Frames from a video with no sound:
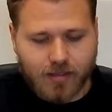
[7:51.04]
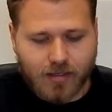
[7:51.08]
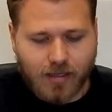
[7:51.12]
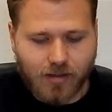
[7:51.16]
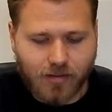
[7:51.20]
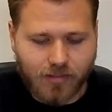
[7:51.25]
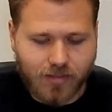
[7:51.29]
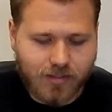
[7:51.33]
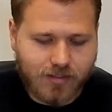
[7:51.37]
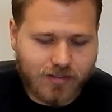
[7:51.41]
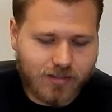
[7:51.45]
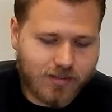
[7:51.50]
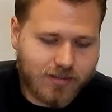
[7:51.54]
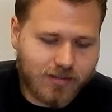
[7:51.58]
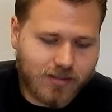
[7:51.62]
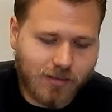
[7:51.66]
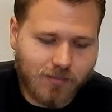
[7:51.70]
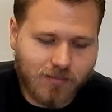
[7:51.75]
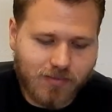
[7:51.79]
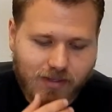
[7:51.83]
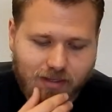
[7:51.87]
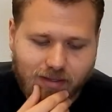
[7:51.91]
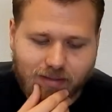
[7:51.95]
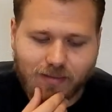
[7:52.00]
Now, this is
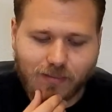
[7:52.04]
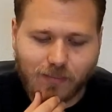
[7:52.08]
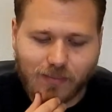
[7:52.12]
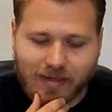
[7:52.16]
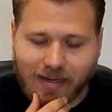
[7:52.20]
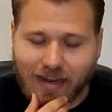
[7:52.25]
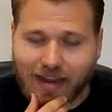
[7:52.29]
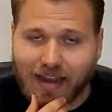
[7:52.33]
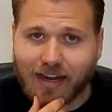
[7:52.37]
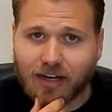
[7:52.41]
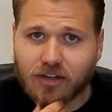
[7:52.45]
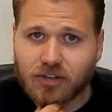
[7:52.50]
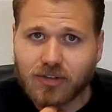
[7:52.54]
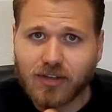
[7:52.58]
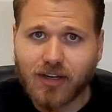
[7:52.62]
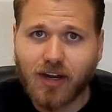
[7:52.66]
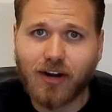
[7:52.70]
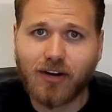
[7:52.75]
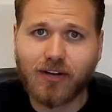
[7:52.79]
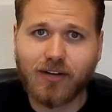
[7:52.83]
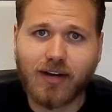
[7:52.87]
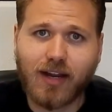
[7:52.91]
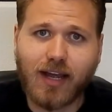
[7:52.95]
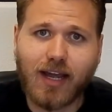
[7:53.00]
something we actually
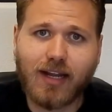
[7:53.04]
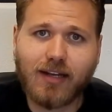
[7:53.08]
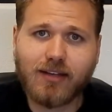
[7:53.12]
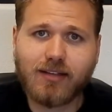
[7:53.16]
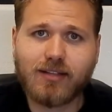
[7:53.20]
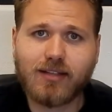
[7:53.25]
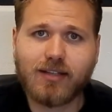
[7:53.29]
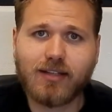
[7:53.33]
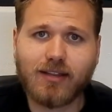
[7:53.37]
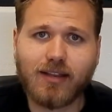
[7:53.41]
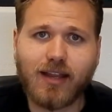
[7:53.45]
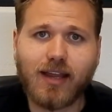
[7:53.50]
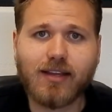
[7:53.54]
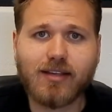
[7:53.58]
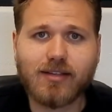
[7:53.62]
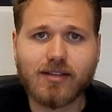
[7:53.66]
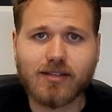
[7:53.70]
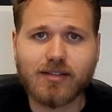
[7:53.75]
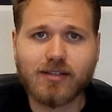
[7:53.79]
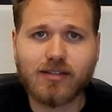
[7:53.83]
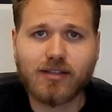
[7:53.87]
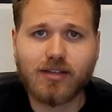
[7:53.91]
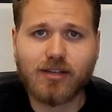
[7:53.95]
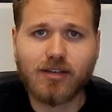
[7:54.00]
are not
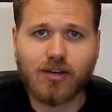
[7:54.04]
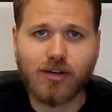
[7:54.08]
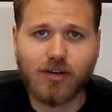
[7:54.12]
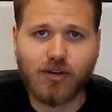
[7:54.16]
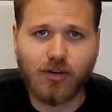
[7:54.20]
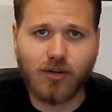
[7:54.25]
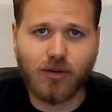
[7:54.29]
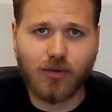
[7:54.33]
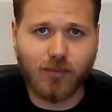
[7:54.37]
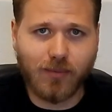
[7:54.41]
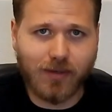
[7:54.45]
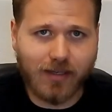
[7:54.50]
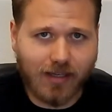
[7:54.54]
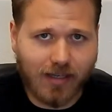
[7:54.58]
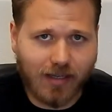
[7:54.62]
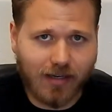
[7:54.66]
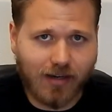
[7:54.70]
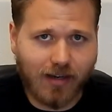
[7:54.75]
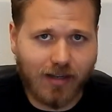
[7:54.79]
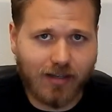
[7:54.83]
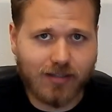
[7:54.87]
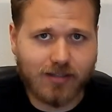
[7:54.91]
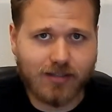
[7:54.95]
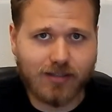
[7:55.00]
licensed to do. We
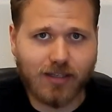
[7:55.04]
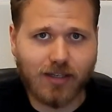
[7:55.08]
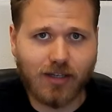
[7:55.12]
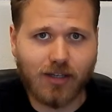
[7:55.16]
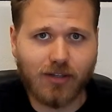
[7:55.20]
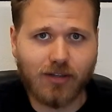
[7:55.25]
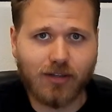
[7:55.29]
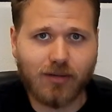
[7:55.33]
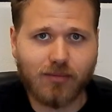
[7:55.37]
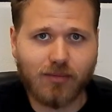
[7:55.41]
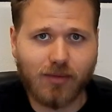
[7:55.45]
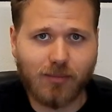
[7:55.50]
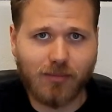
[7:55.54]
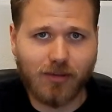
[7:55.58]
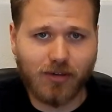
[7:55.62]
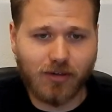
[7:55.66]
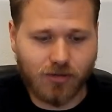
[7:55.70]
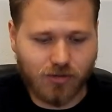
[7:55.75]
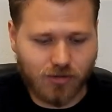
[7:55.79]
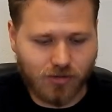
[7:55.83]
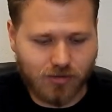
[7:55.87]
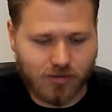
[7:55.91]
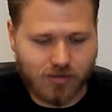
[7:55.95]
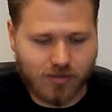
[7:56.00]
cannot sell the
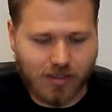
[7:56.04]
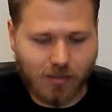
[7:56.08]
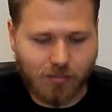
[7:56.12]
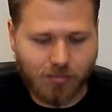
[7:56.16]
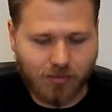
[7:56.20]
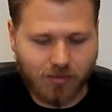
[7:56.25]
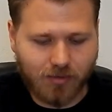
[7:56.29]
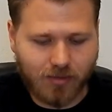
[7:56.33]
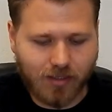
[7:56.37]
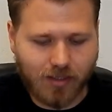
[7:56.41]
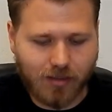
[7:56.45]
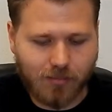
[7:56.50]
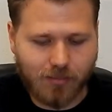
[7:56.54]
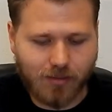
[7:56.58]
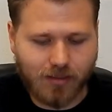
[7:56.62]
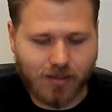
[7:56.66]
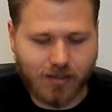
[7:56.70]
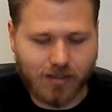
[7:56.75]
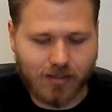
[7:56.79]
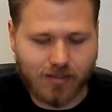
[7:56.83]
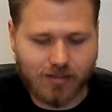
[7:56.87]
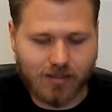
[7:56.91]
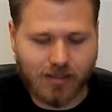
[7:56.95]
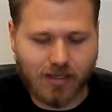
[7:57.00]
miniatures separately
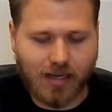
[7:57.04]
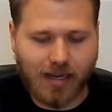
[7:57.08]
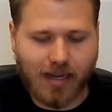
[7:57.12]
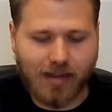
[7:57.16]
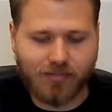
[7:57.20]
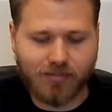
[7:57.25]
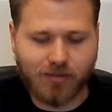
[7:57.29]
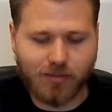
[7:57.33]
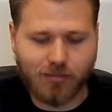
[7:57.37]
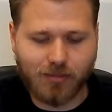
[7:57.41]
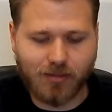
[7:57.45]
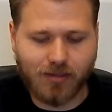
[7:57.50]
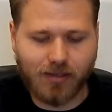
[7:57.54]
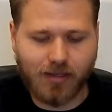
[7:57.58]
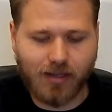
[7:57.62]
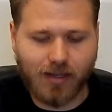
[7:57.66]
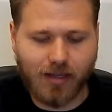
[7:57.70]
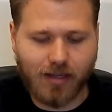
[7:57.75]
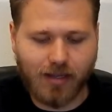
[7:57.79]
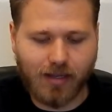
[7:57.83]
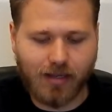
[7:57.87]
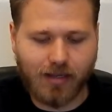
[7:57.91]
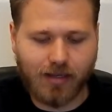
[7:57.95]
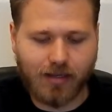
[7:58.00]
because they have to be
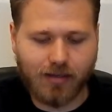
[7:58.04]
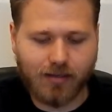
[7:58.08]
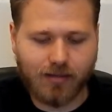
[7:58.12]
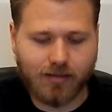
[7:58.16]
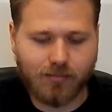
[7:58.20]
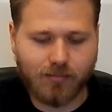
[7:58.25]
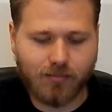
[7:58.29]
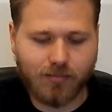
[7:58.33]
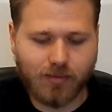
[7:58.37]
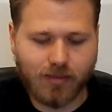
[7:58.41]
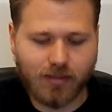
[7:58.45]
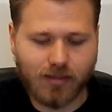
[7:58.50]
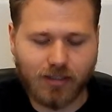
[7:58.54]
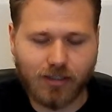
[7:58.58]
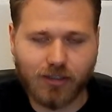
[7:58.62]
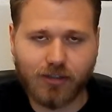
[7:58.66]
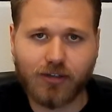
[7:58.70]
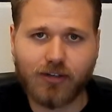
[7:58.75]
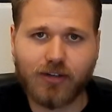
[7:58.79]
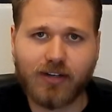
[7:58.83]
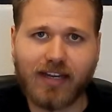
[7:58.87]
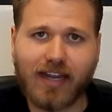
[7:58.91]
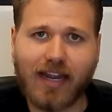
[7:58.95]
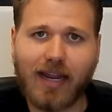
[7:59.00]
a
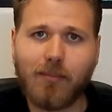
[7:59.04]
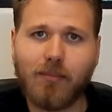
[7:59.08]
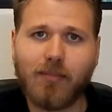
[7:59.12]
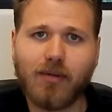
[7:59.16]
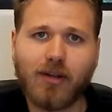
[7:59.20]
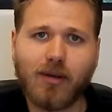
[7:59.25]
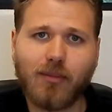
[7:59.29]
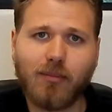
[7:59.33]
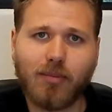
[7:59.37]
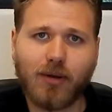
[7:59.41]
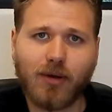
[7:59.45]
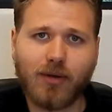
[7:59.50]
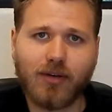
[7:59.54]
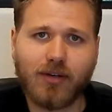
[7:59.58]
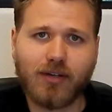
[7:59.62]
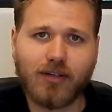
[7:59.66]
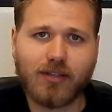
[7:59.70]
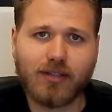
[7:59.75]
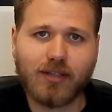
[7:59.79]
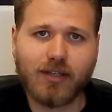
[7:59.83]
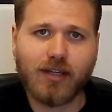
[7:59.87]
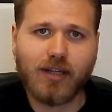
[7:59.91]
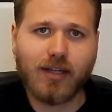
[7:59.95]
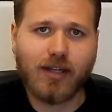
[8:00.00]
clear game
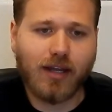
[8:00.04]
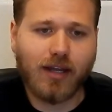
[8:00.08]
component.